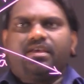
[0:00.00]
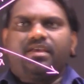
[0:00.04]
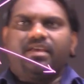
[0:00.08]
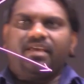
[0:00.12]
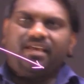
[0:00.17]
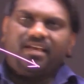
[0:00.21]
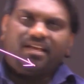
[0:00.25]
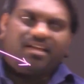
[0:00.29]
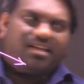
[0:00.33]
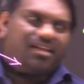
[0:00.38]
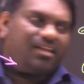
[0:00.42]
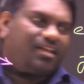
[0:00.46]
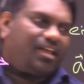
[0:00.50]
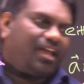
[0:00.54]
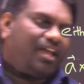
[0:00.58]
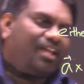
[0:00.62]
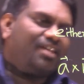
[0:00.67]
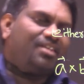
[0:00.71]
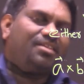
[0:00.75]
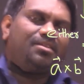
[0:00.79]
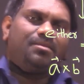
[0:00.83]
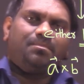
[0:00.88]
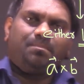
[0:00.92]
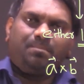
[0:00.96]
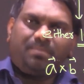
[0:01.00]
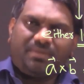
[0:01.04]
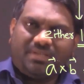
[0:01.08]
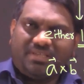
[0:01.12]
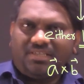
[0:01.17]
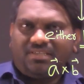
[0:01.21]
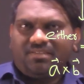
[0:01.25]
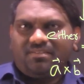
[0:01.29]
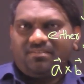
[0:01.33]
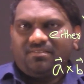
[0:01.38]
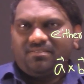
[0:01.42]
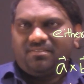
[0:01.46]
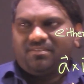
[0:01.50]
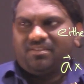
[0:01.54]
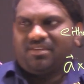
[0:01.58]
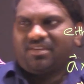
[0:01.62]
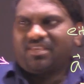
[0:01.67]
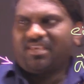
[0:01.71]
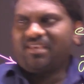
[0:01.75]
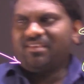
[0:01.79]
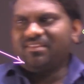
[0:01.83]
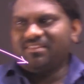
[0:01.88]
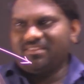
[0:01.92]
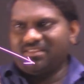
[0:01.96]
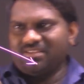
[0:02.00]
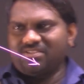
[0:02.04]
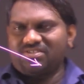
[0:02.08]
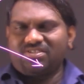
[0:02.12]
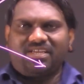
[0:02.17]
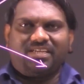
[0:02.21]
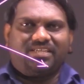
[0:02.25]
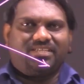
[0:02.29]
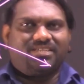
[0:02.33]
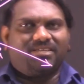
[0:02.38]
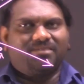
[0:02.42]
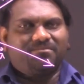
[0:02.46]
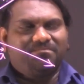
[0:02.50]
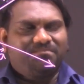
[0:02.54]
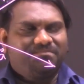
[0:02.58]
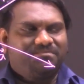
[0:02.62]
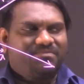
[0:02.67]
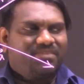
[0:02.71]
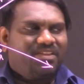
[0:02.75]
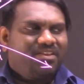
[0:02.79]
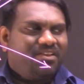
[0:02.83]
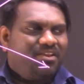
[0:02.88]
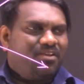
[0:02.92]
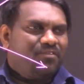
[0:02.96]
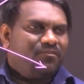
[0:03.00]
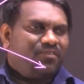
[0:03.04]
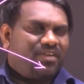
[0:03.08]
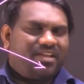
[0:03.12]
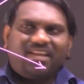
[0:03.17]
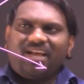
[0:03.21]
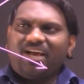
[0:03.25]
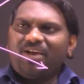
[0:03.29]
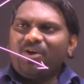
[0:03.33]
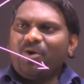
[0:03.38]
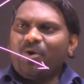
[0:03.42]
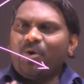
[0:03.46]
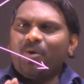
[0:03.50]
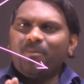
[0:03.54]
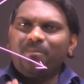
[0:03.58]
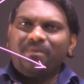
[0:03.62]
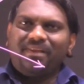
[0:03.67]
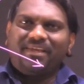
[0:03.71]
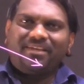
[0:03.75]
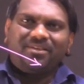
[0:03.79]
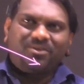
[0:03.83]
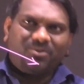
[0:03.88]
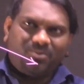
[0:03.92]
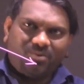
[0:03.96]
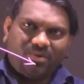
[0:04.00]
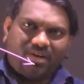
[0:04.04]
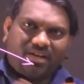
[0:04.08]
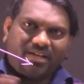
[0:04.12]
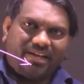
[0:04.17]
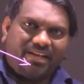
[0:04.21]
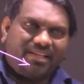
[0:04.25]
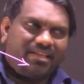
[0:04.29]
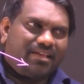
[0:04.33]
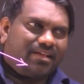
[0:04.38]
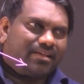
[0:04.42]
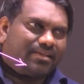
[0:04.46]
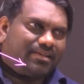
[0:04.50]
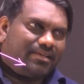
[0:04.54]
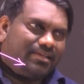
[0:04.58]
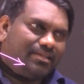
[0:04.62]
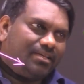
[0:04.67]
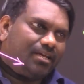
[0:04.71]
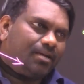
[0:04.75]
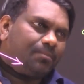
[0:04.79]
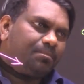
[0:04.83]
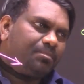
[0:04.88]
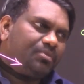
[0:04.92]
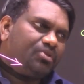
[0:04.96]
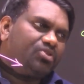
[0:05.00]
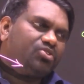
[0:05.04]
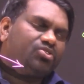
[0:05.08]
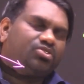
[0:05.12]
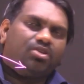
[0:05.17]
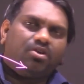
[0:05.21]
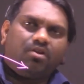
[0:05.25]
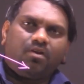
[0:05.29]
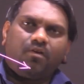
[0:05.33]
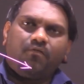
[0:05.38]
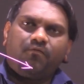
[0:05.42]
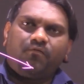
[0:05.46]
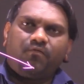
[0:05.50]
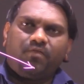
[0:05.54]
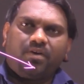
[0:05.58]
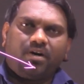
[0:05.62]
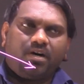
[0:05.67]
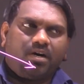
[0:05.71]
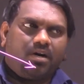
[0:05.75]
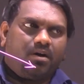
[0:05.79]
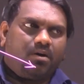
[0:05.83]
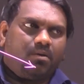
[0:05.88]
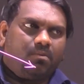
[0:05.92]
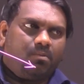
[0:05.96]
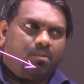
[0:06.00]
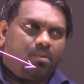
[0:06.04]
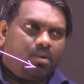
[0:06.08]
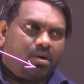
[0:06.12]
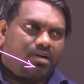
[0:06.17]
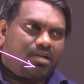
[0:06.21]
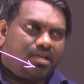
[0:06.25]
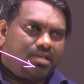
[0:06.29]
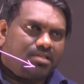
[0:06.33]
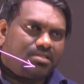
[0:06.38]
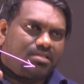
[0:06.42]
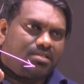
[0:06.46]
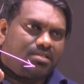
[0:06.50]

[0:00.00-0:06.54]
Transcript: A and B. Okay, this theta. Fine. I hope like you are getting a clear picture of what